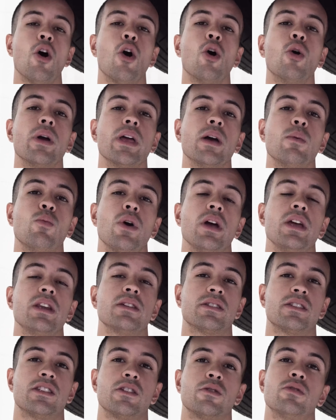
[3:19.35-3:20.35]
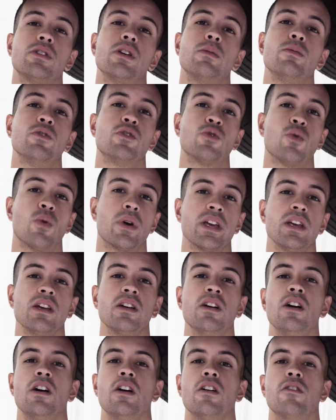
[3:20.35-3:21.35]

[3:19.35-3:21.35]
OEM weight is a 0W20